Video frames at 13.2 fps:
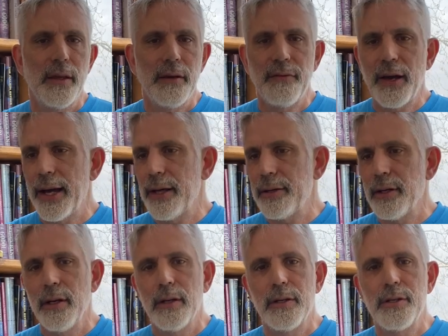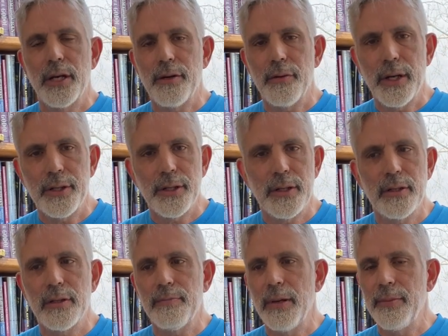They've had
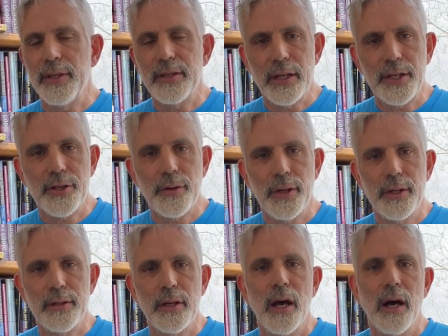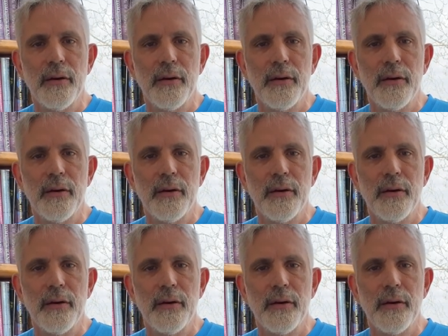generations, maybe centuries,